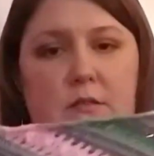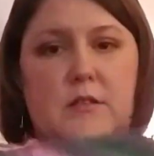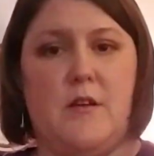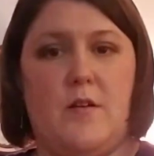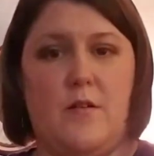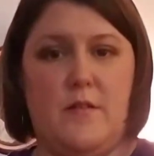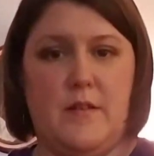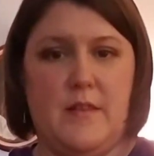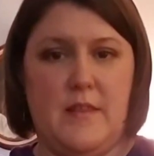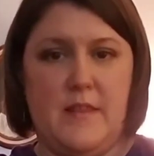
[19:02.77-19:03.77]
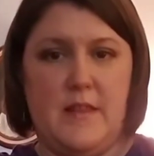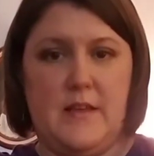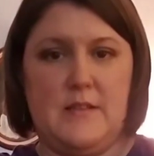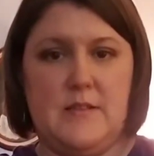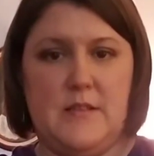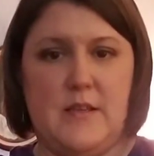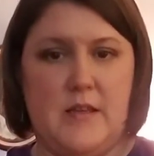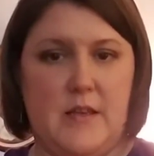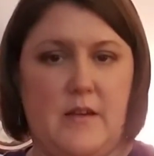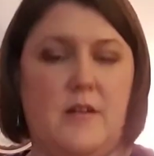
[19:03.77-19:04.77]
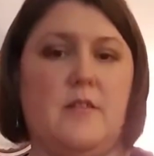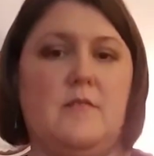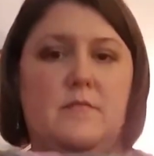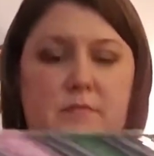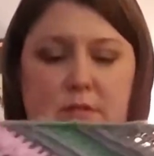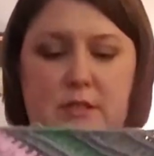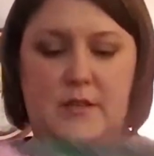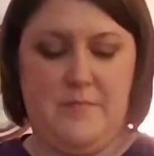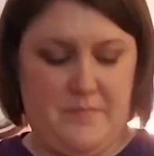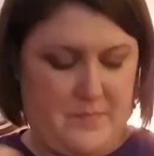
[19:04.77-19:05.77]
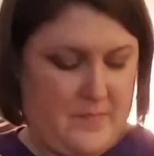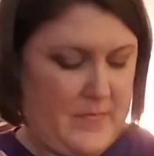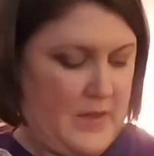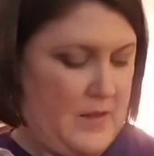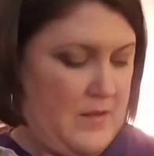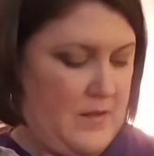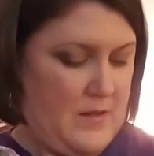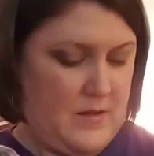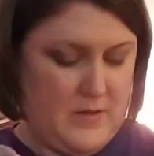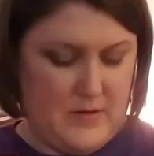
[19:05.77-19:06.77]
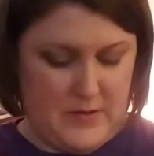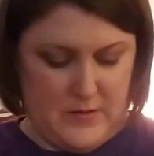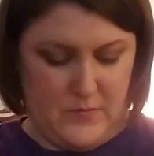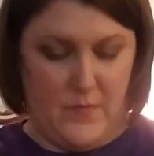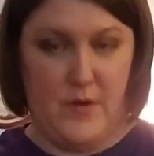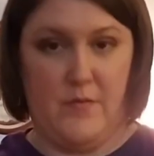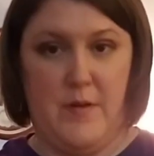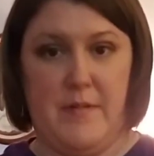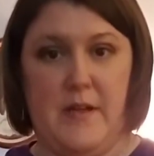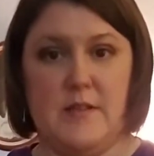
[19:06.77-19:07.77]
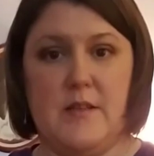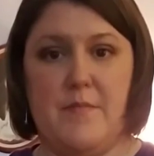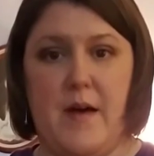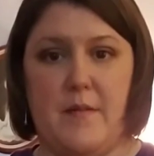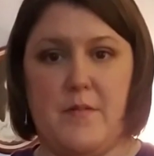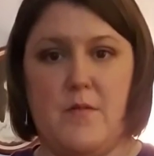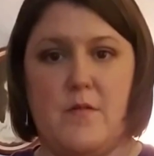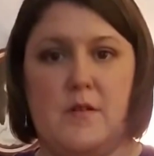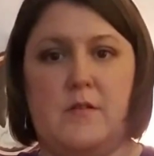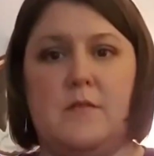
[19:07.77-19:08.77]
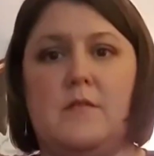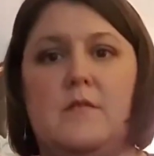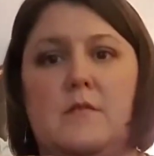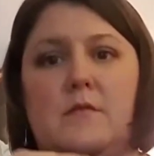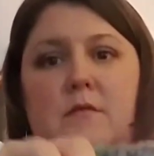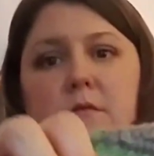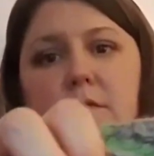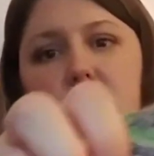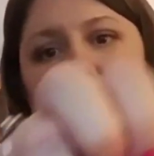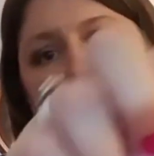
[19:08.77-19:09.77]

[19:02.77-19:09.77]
so this here, let's see, is one repeat to the popcorn, to